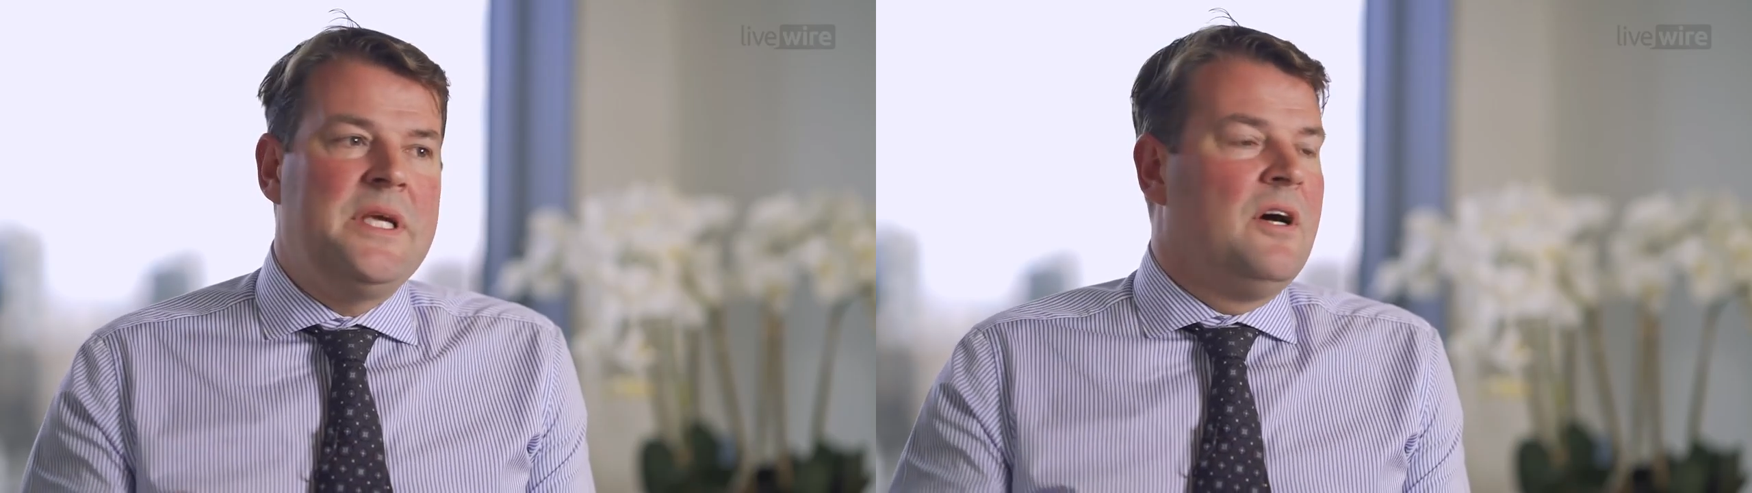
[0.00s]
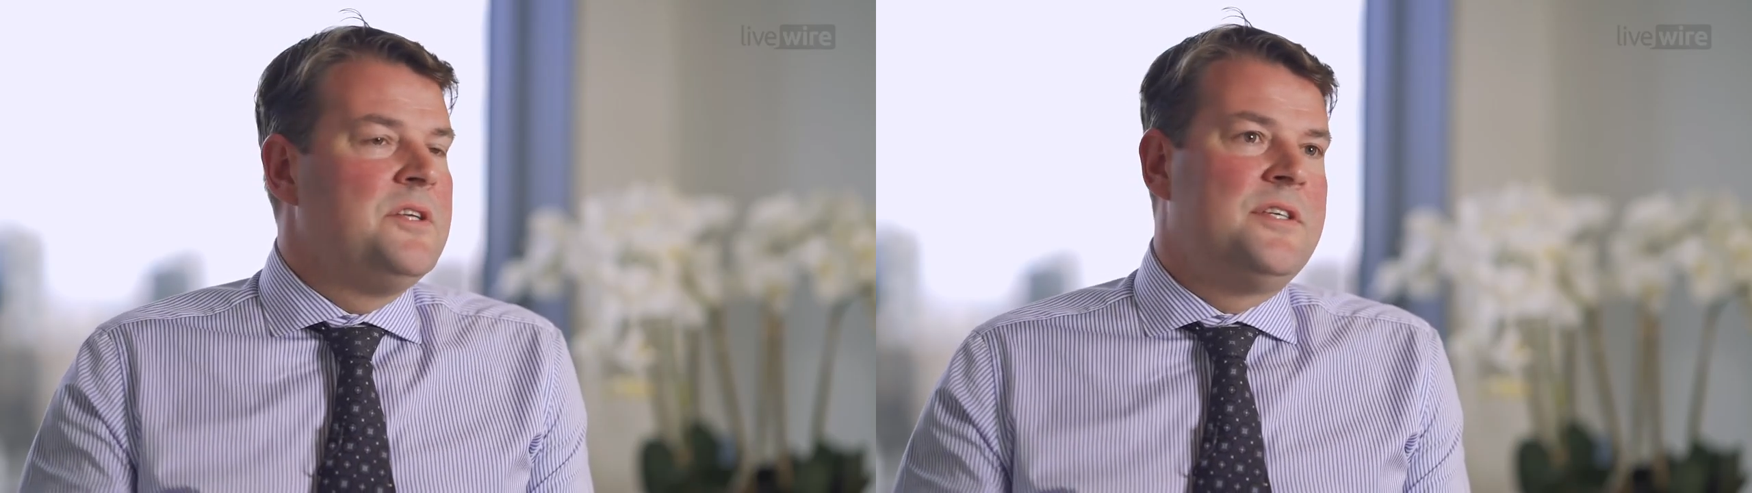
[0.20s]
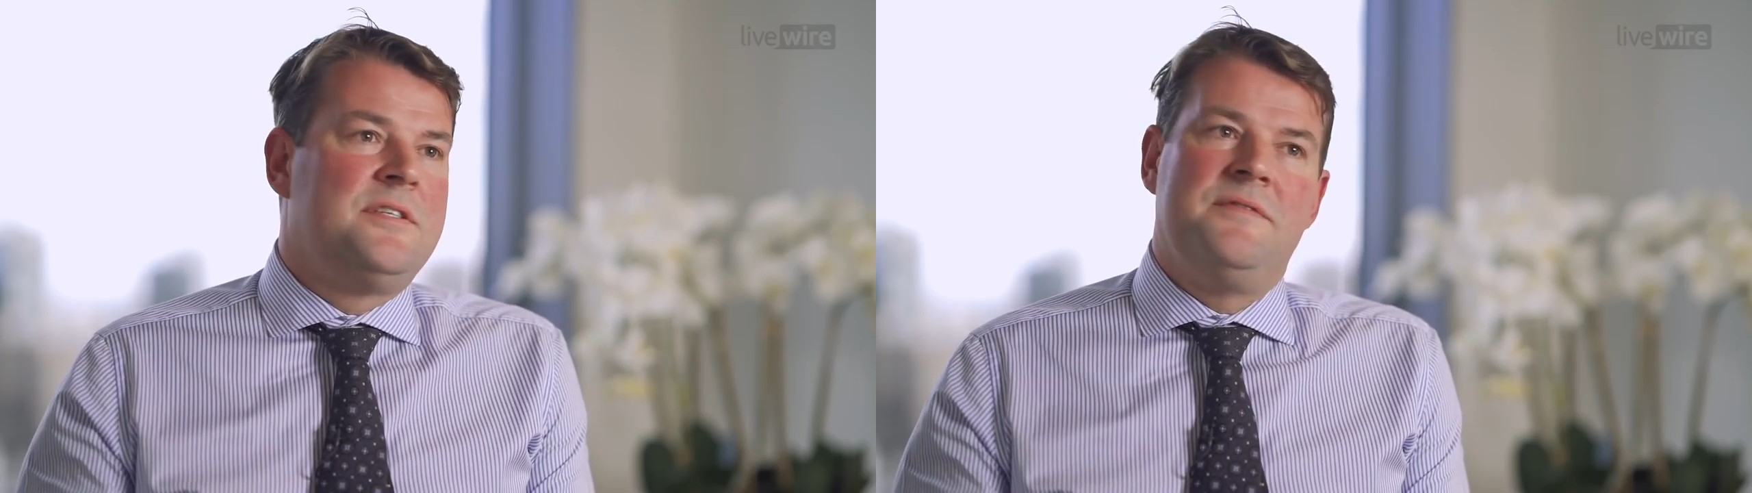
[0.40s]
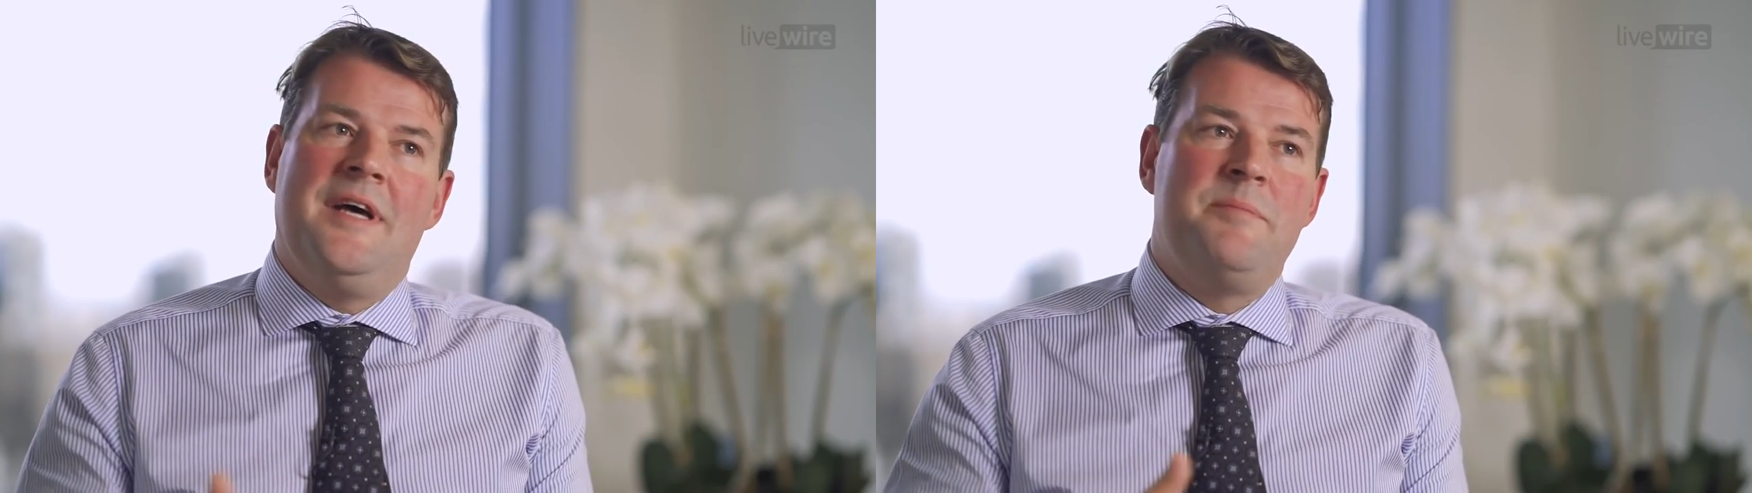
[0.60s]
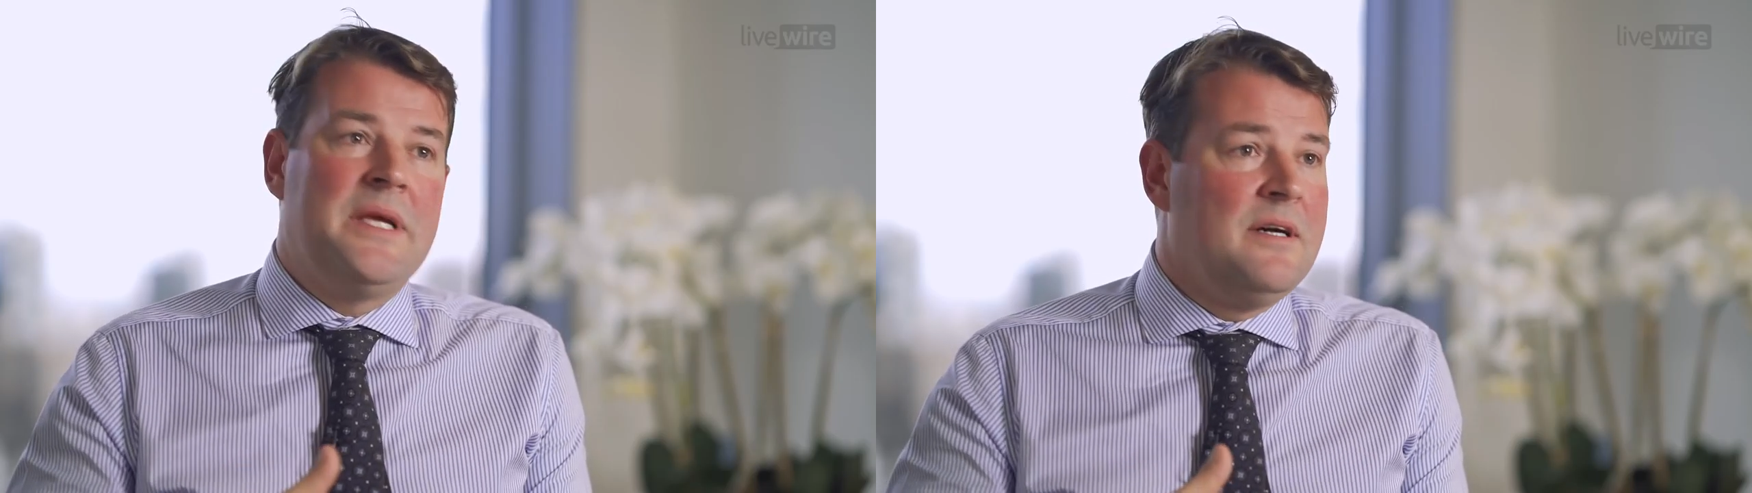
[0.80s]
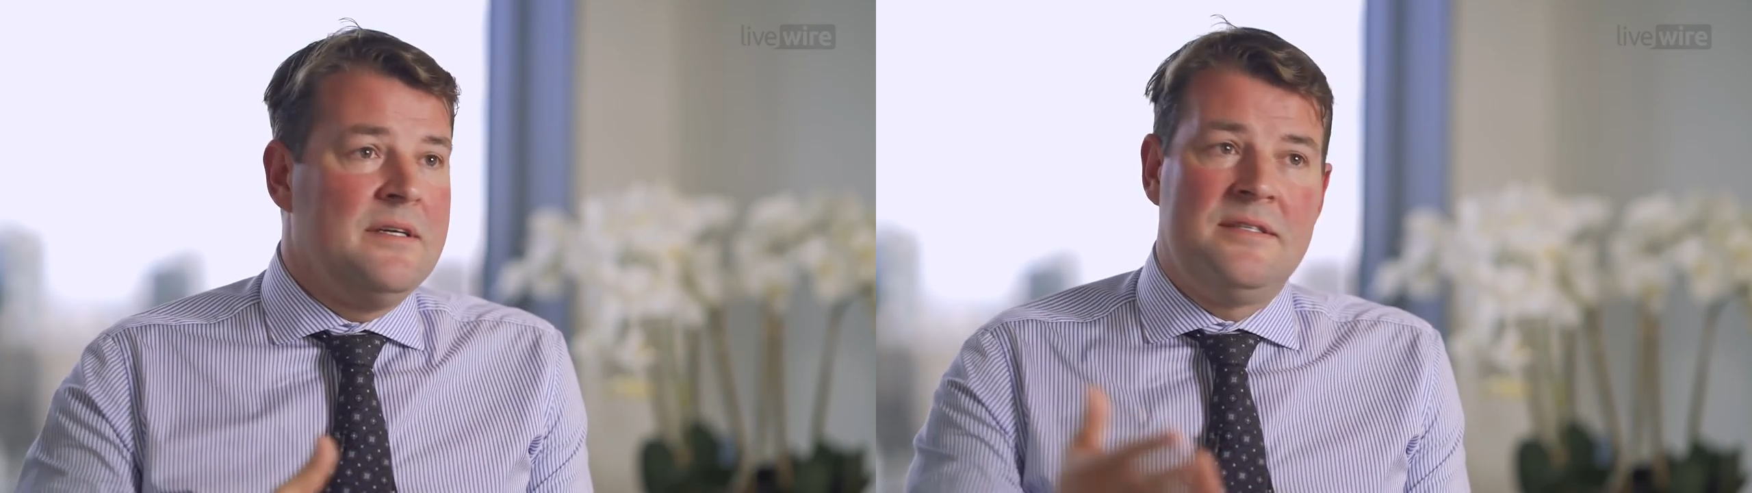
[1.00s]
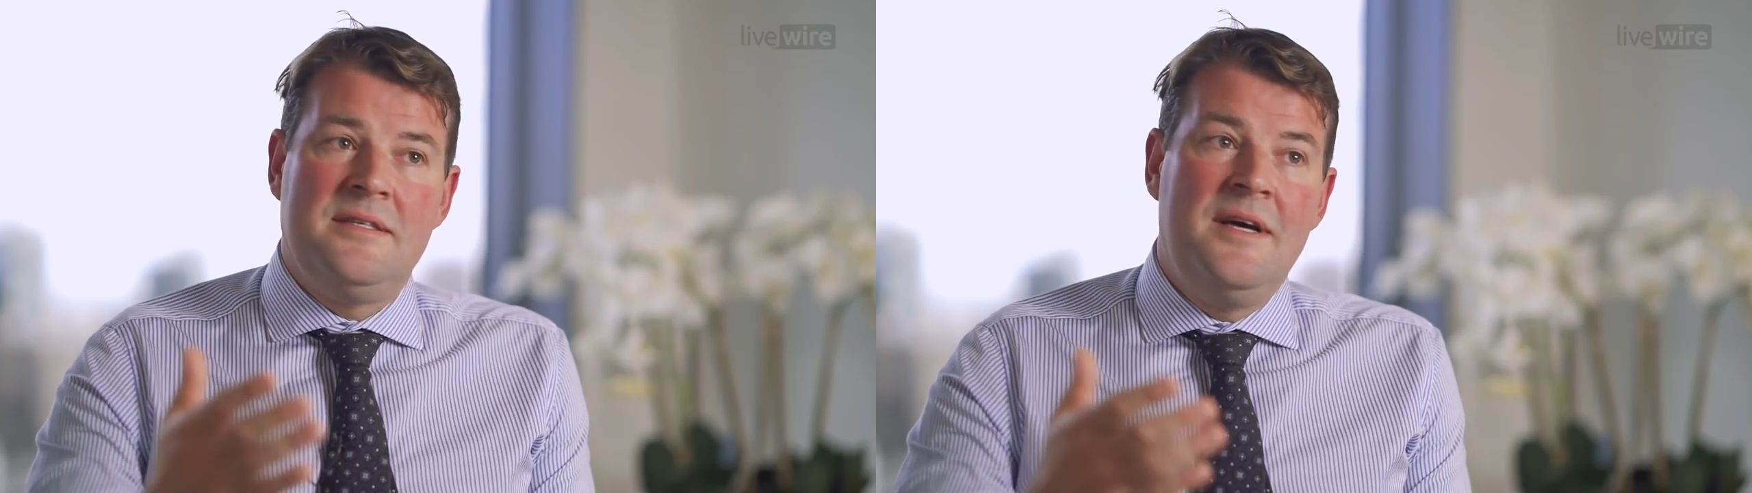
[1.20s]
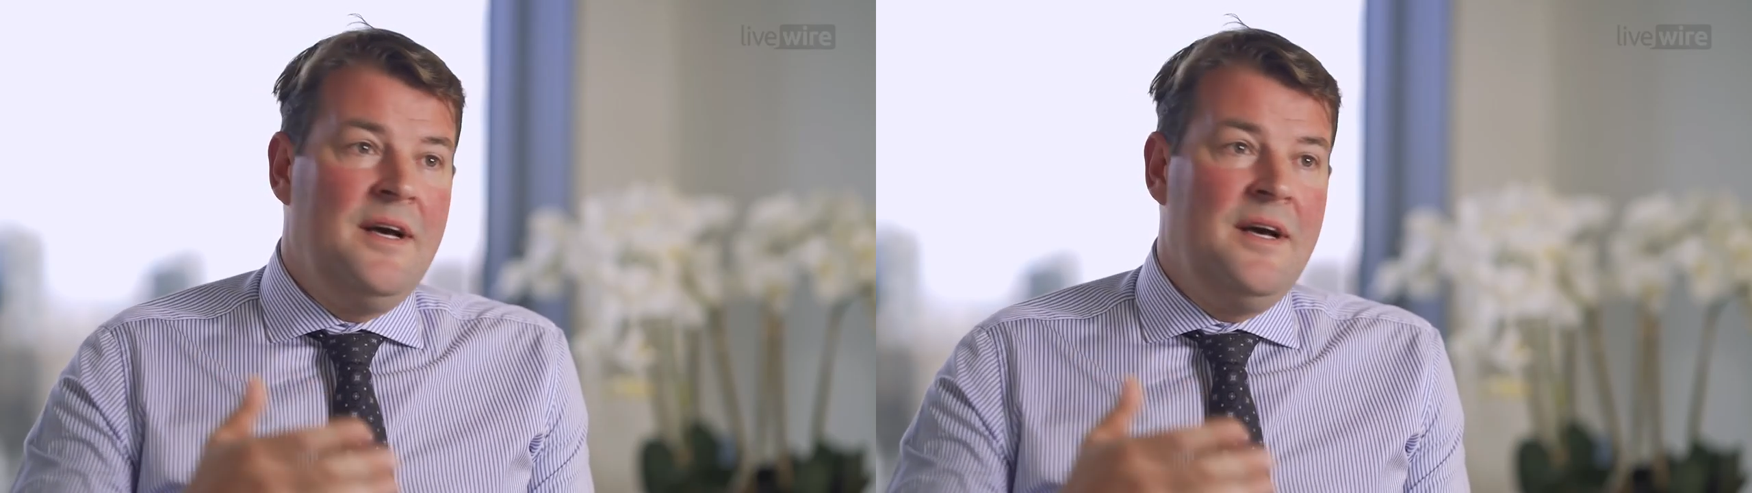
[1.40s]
conscious of that because